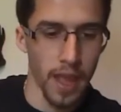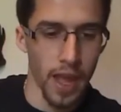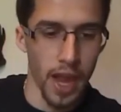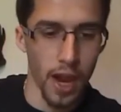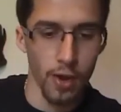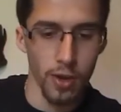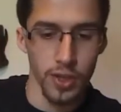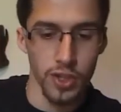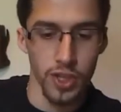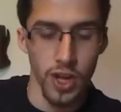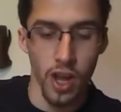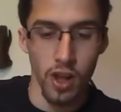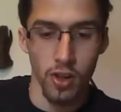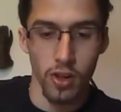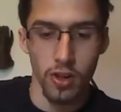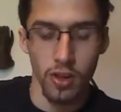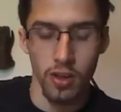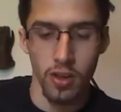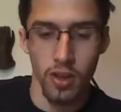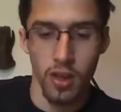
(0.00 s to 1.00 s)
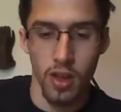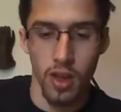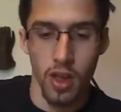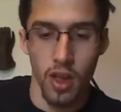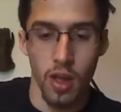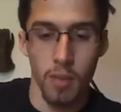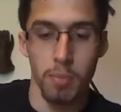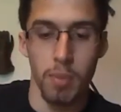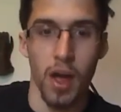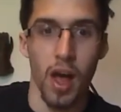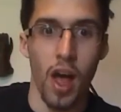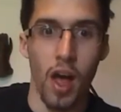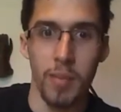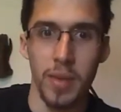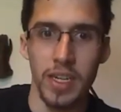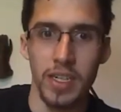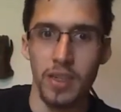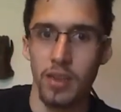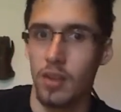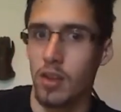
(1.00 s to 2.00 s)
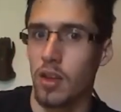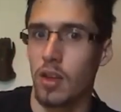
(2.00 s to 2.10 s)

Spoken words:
Ereshkigal, Bahamut.